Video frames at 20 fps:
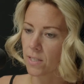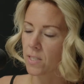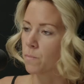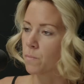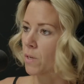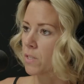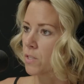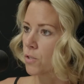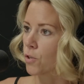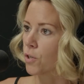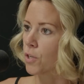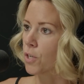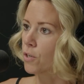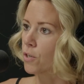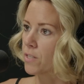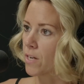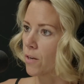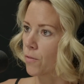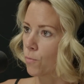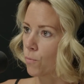months or a
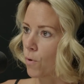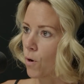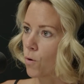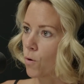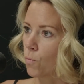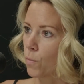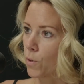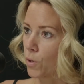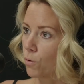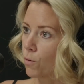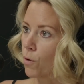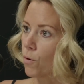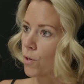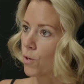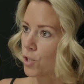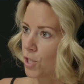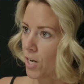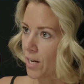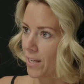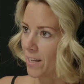year down the road when you go to
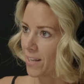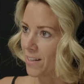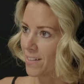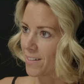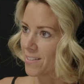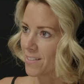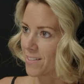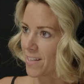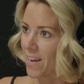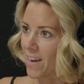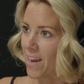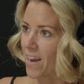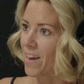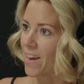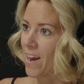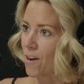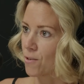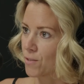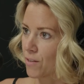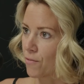check in and say, hey,
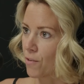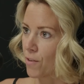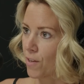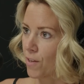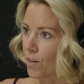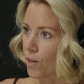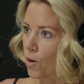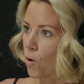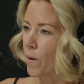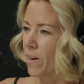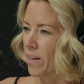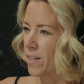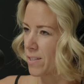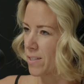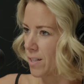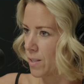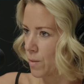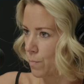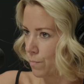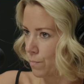how's everything going? Because that's